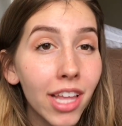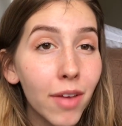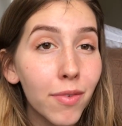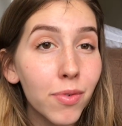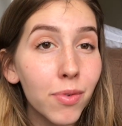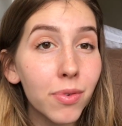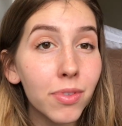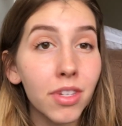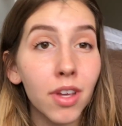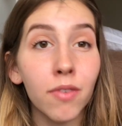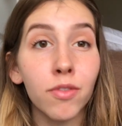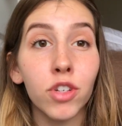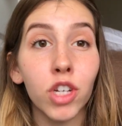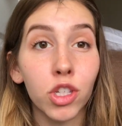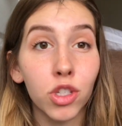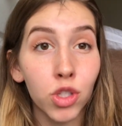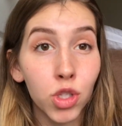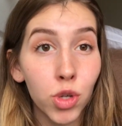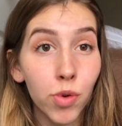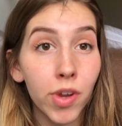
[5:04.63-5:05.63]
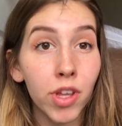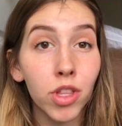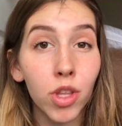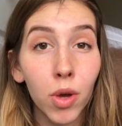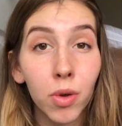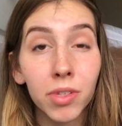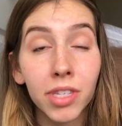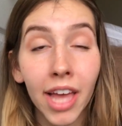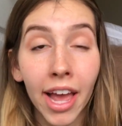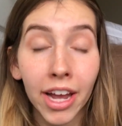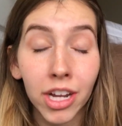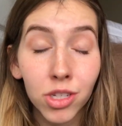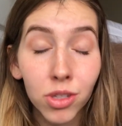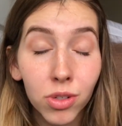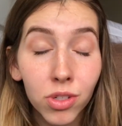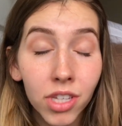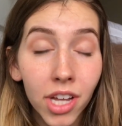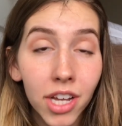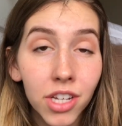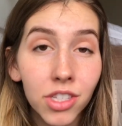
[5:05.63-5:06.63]
levels of just doing those
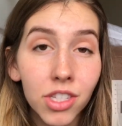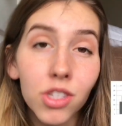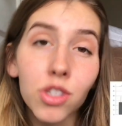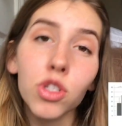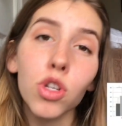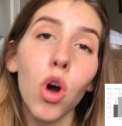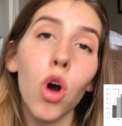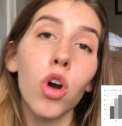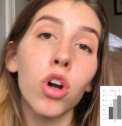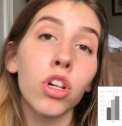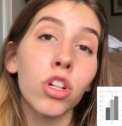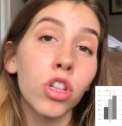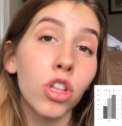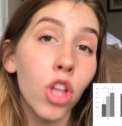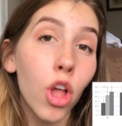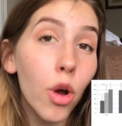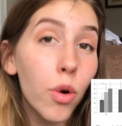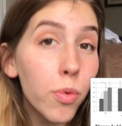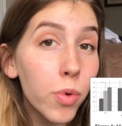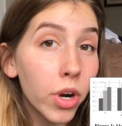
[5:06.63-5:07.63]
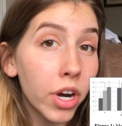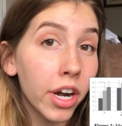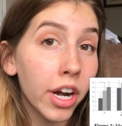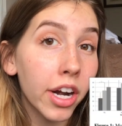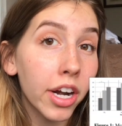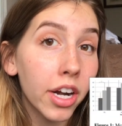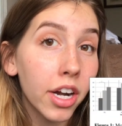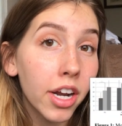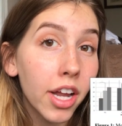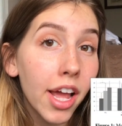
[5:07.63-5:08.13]
exercises are lower